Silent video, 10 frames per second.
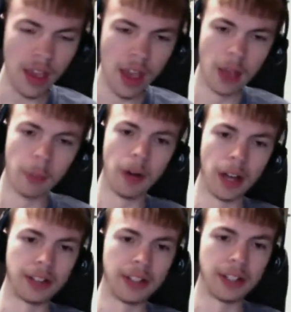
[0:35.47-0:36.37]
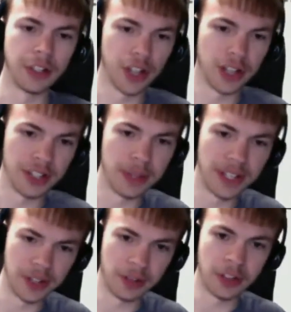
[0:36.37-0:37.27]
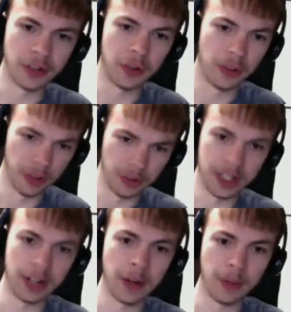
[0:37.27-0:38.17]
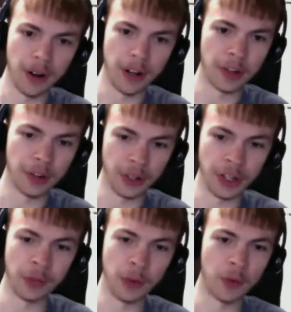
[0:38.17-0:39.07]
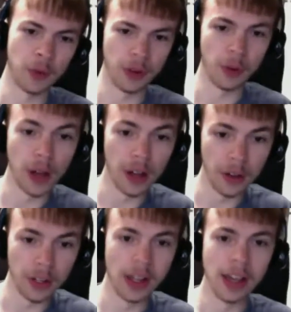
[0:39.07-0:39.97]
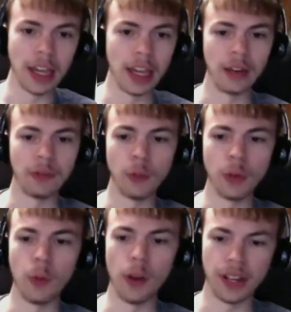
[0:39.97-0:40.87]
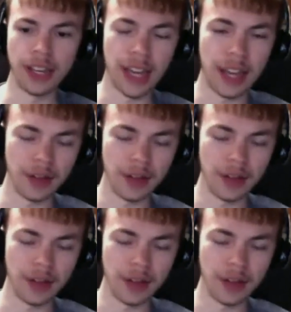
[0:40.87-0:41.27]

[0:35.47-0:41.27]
But Johnson basically told the Libertarian Party, you need to vote for Bill Weld if we want to get